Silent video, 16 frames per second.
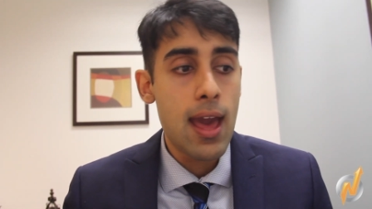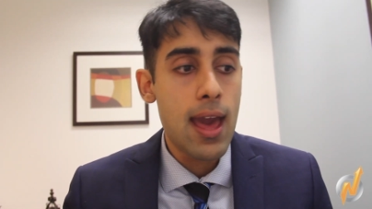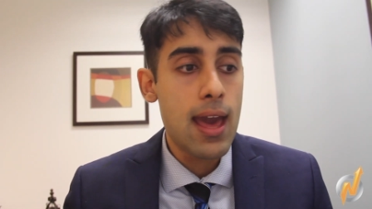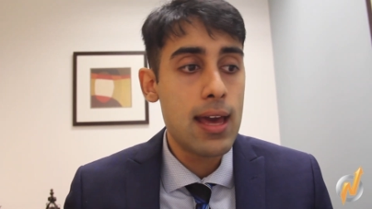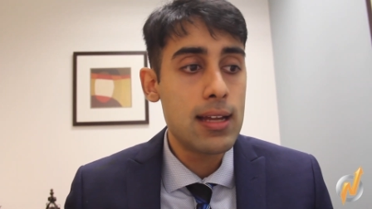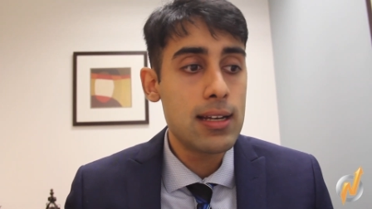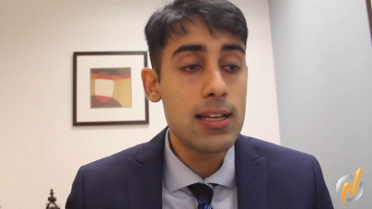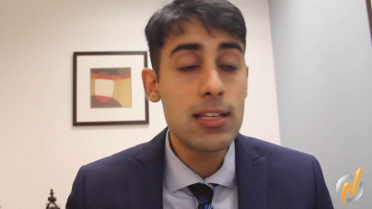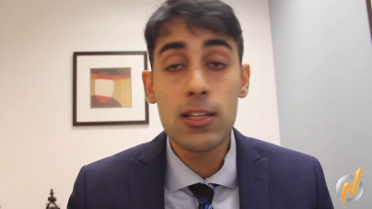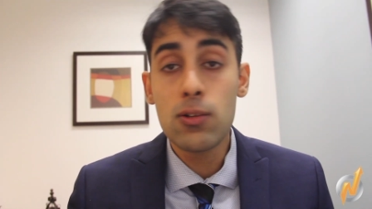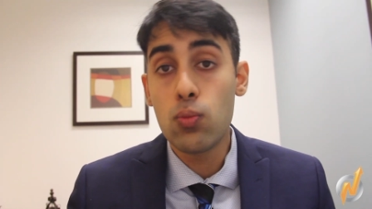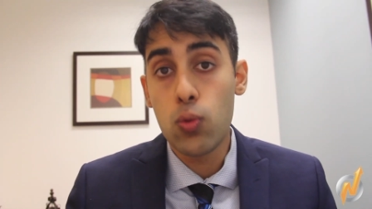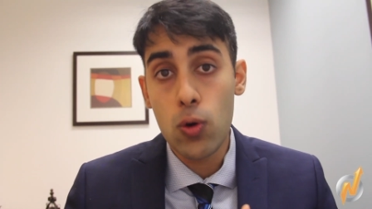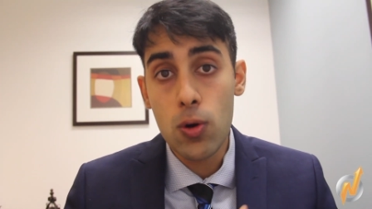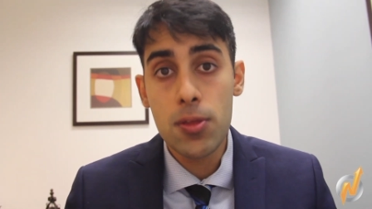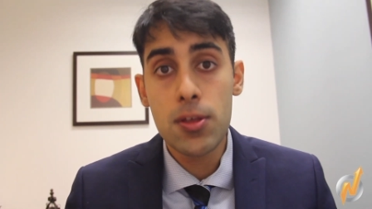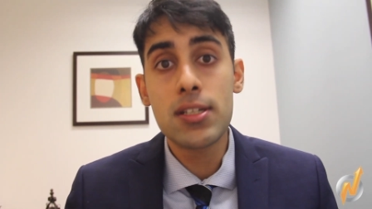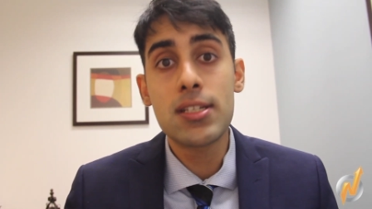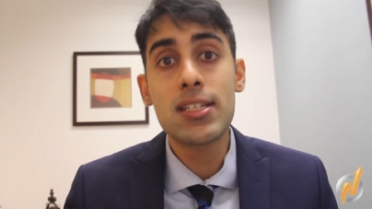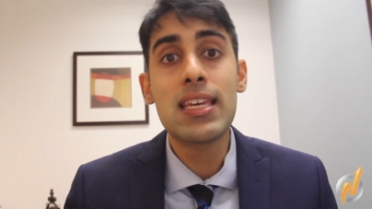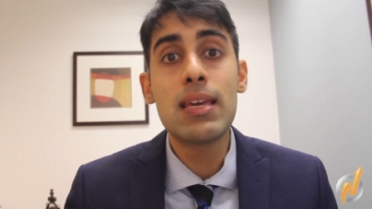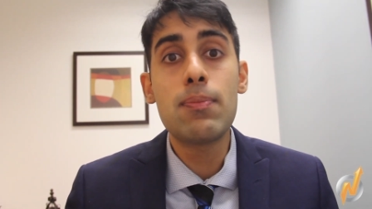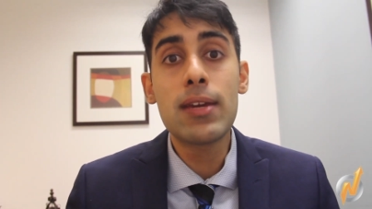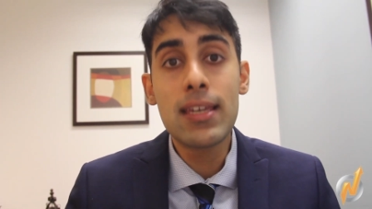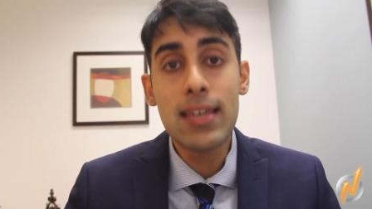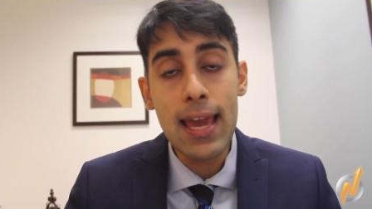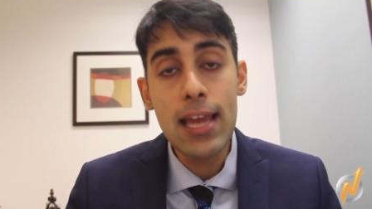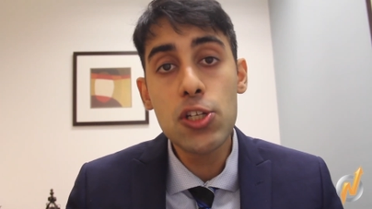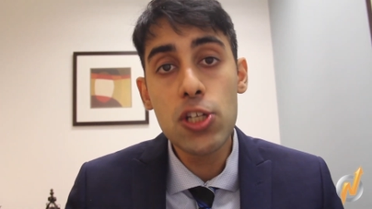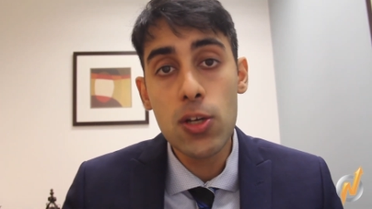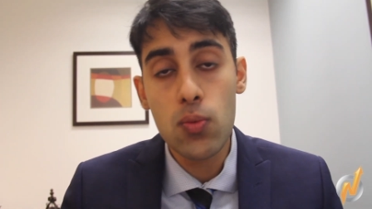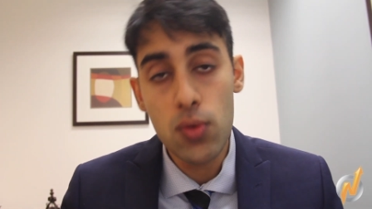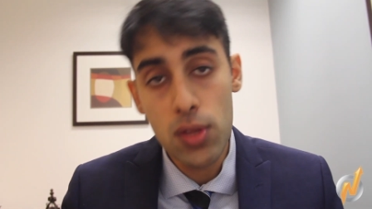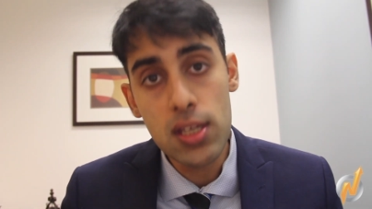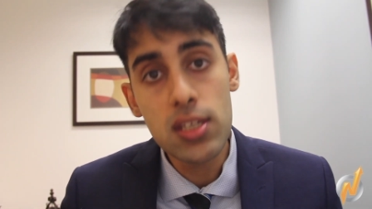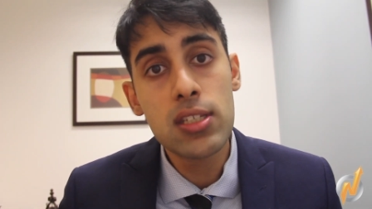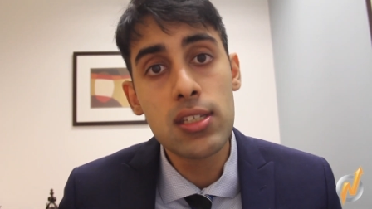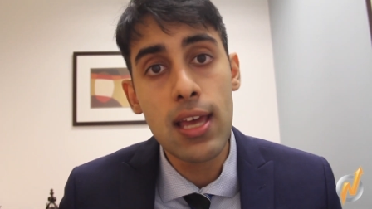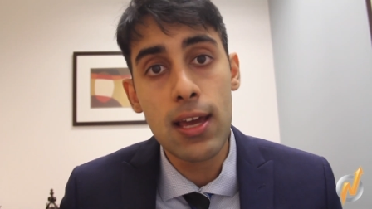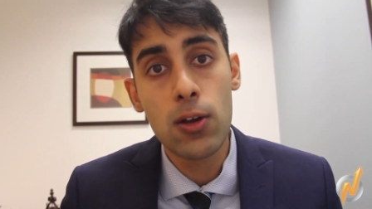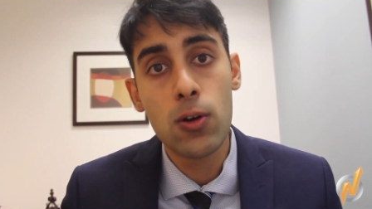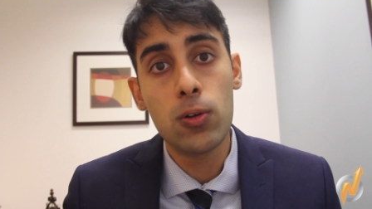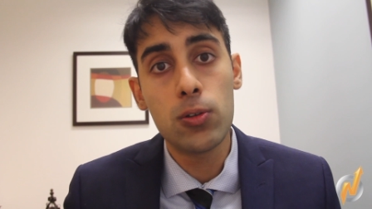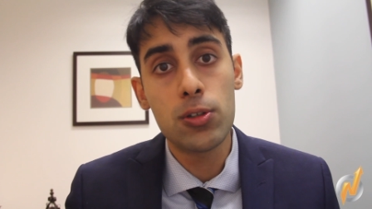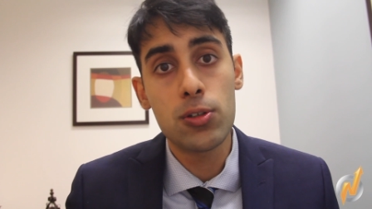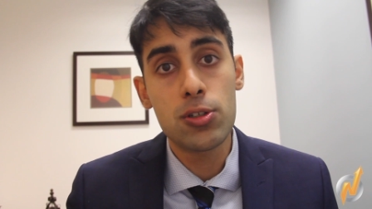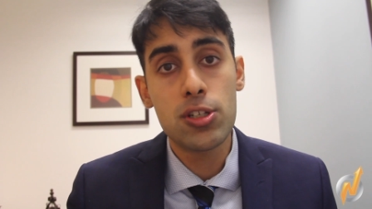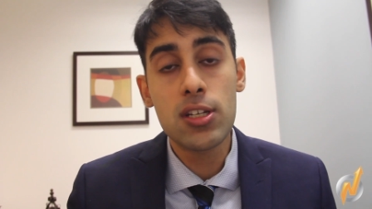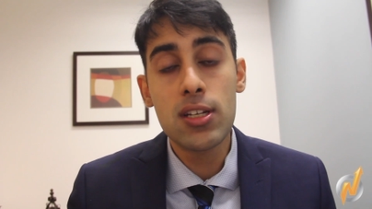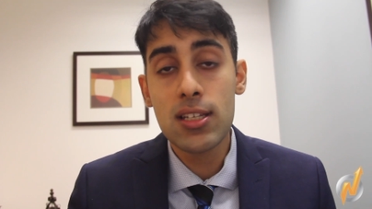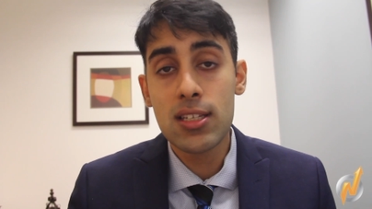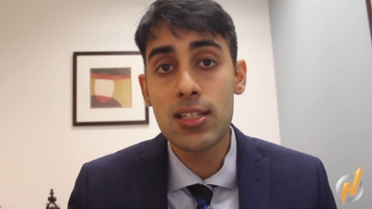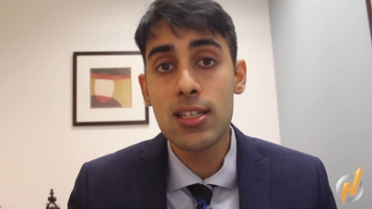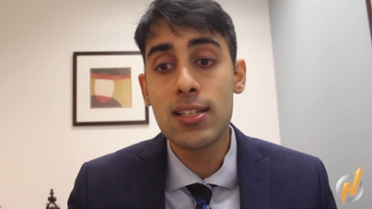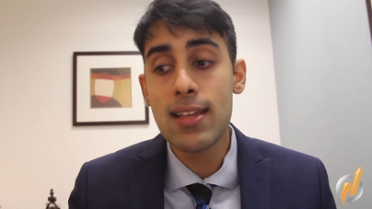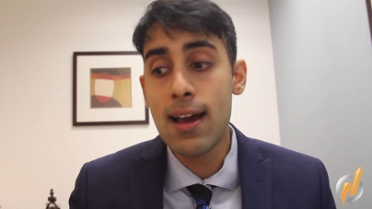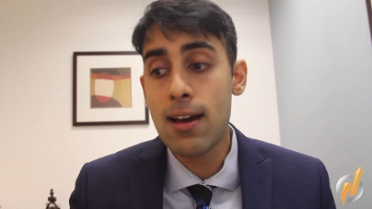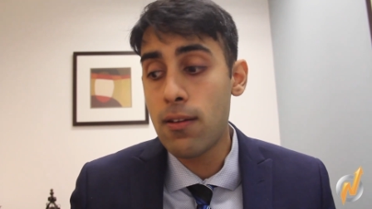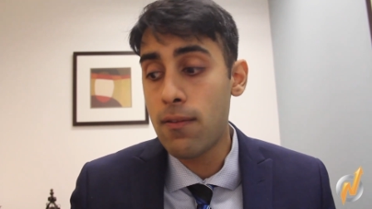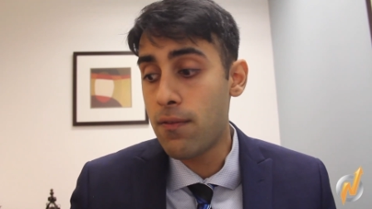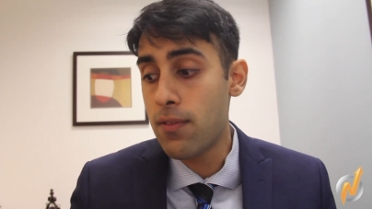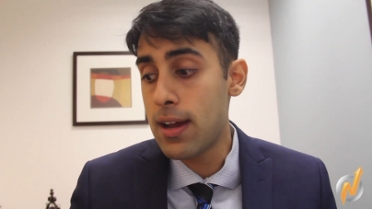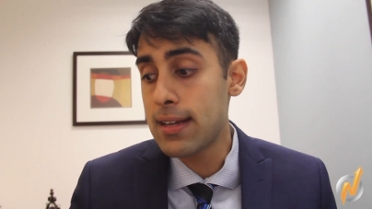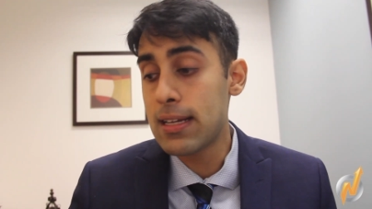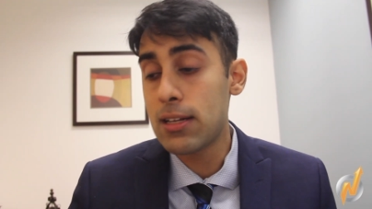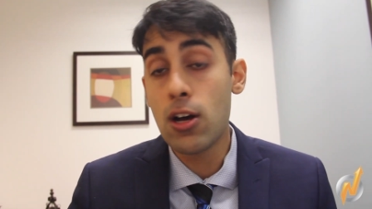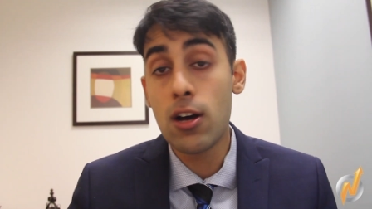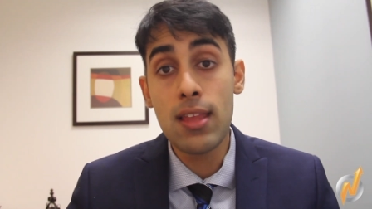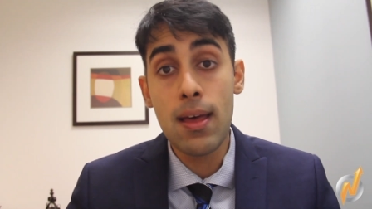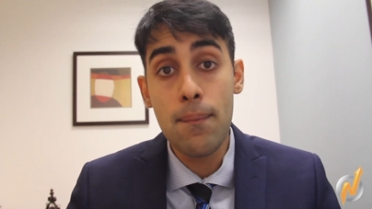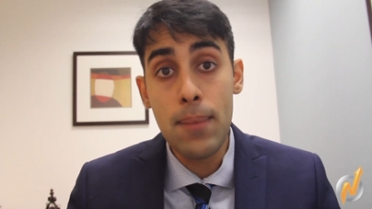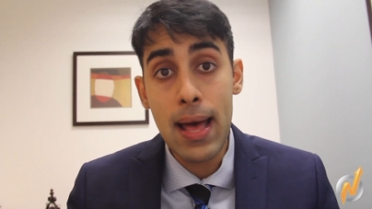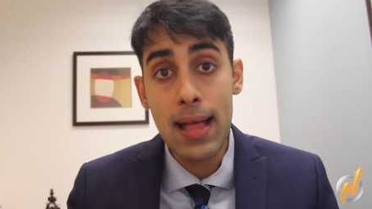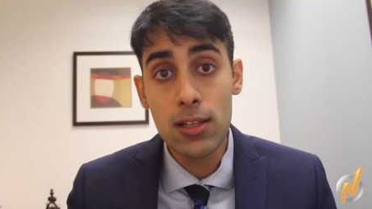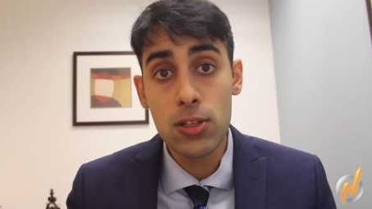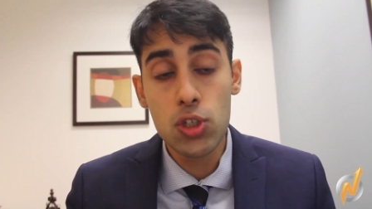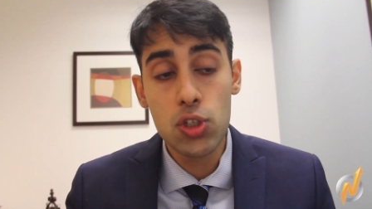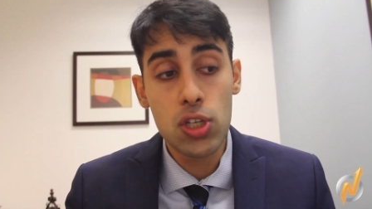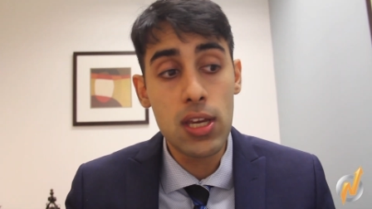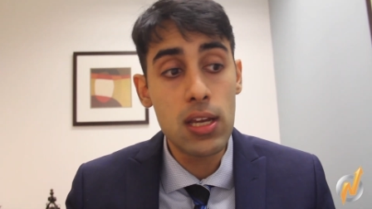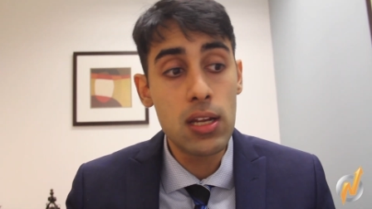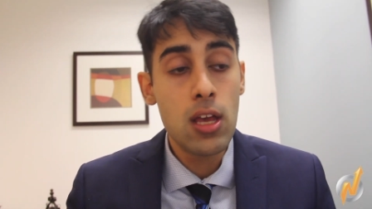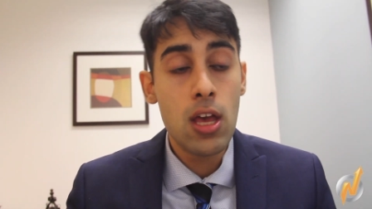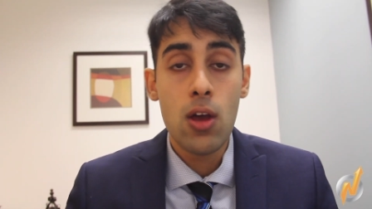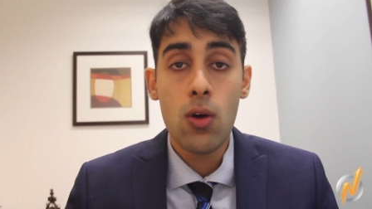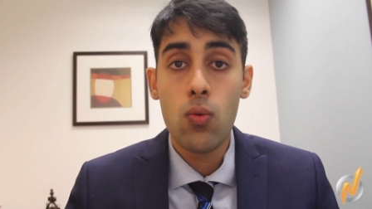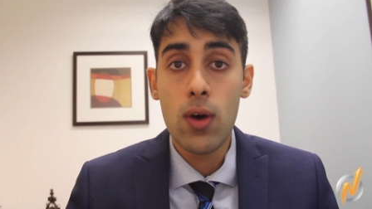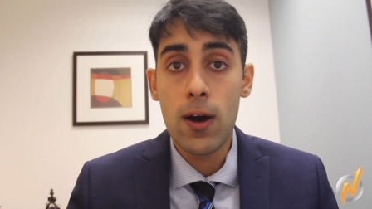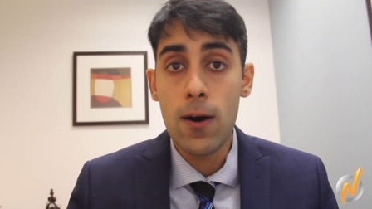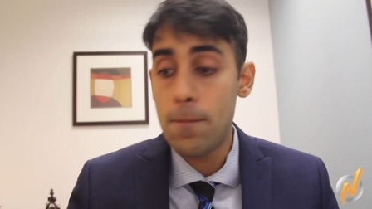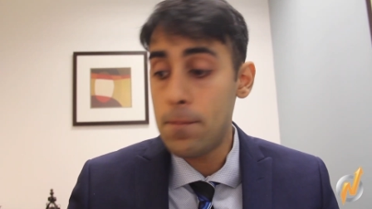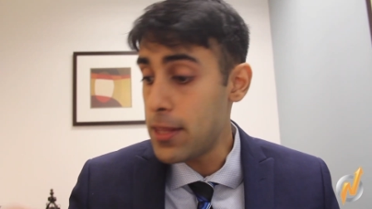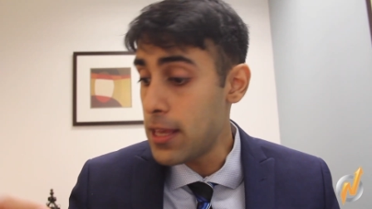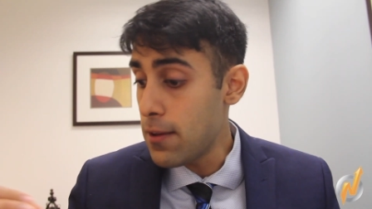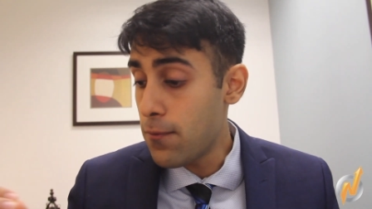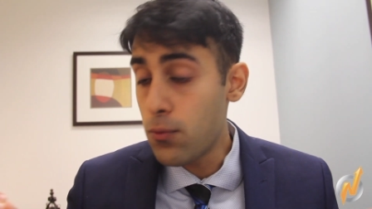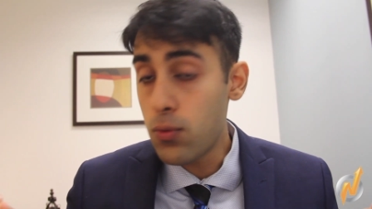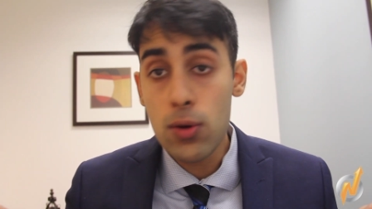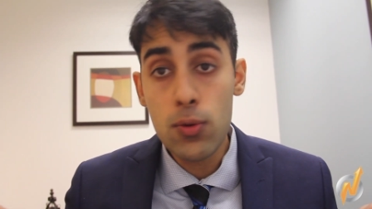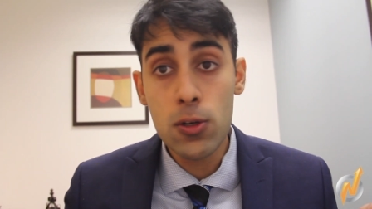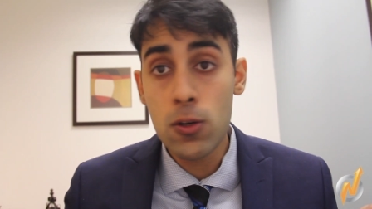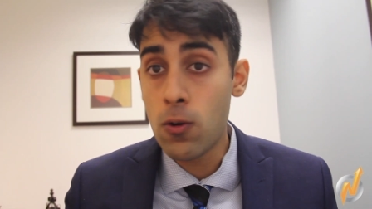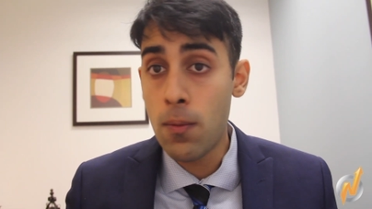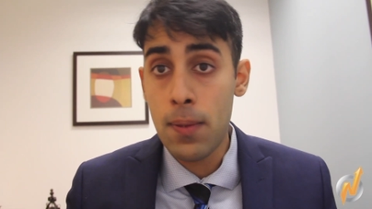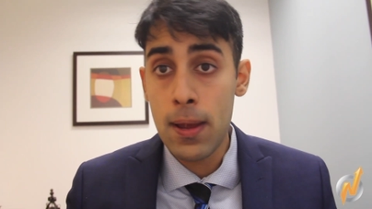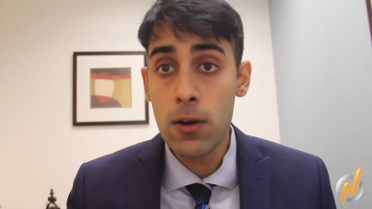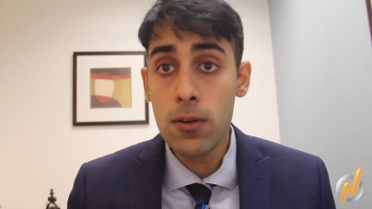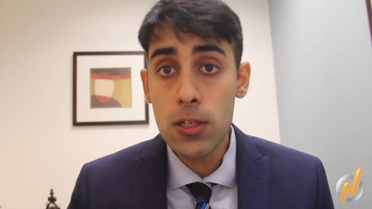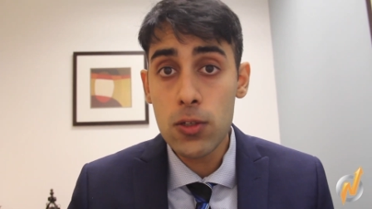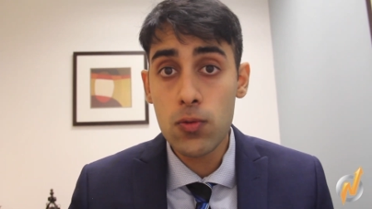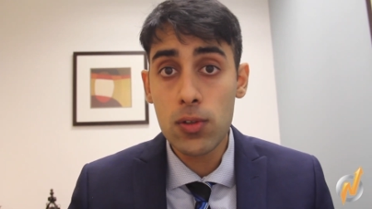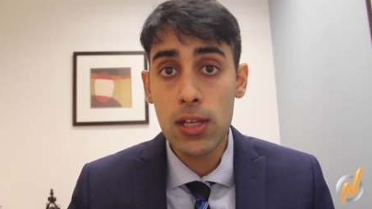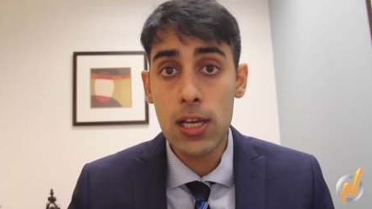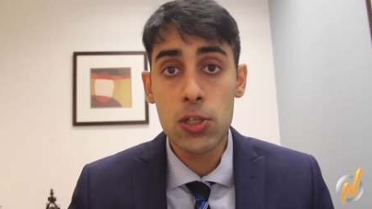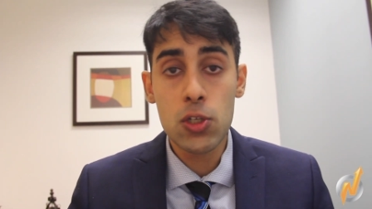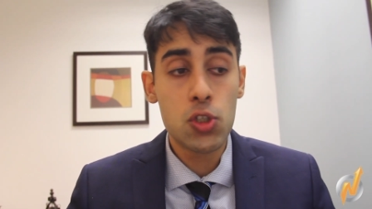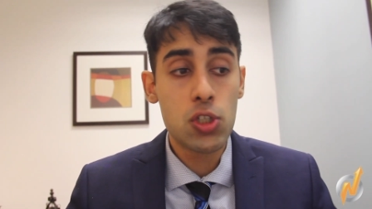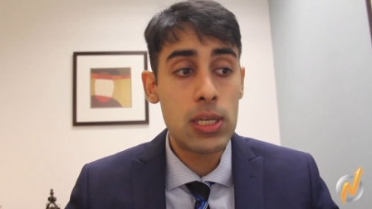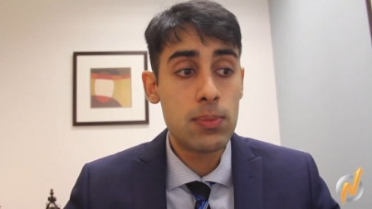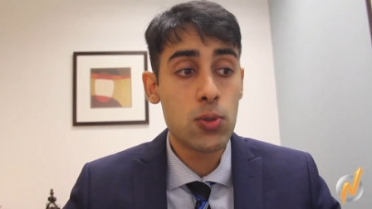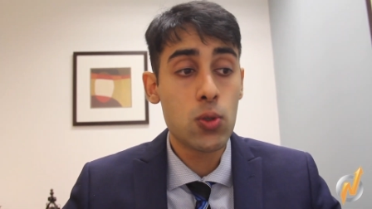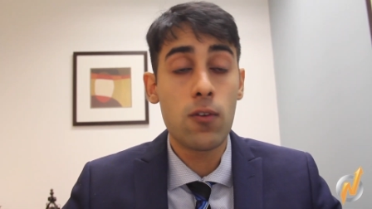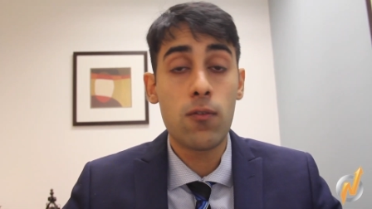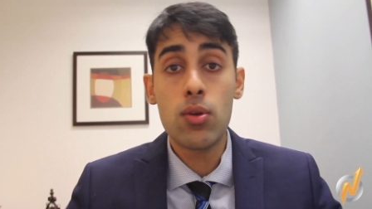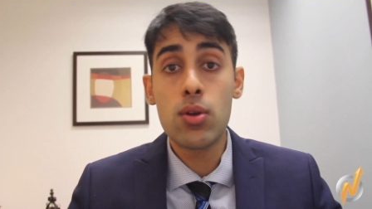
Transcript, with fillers: And is it worth it to keep engaging with these stakeholders? You need to sit down and find out on that balance sheet, well, if we were to repair these relationships or